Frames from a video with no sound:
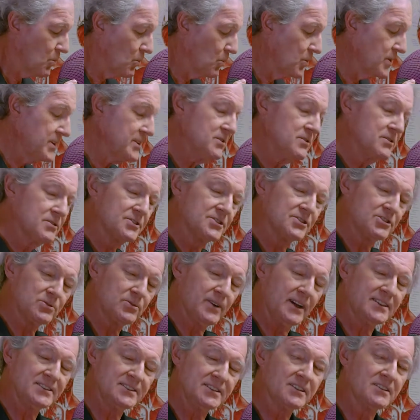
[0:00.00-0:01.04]
When you're
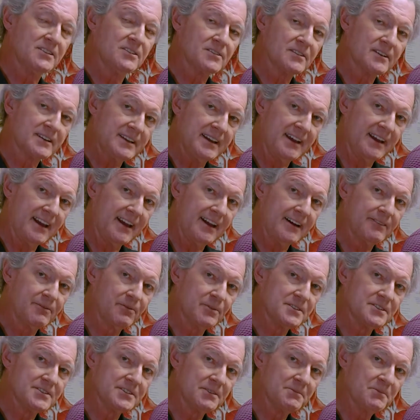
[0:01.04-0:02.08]
stretching your calf
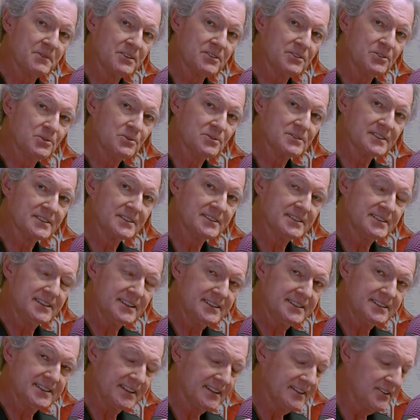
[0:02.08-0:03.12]
with someone who's
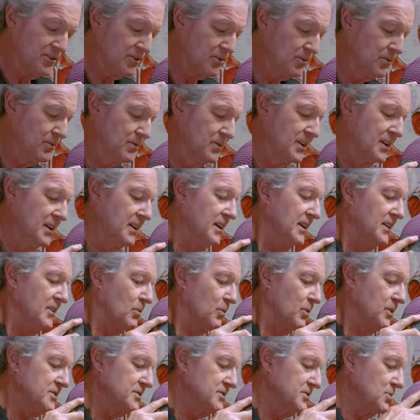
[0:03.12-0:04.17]
assisting you,
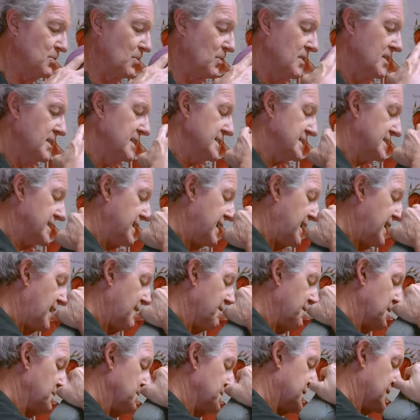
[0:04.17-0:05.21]
what you want is to
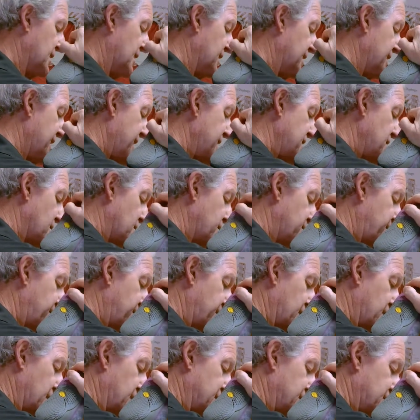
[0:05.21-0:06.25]
have them to lay your
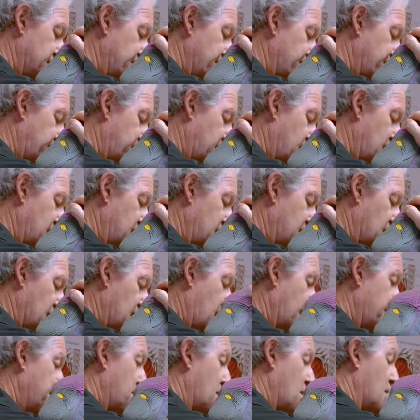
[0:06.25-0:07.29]
foot
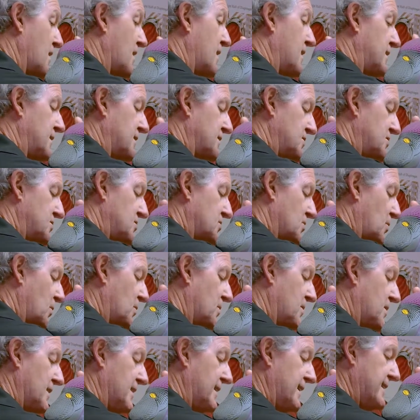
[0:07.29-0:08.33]
up on the
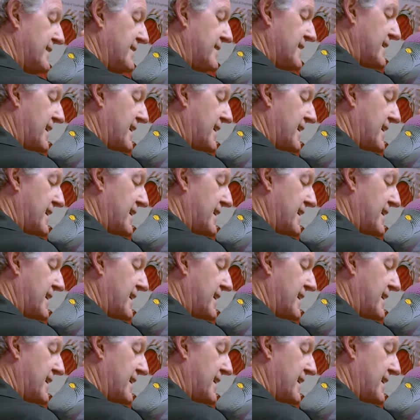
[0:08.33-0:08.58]
shoulder like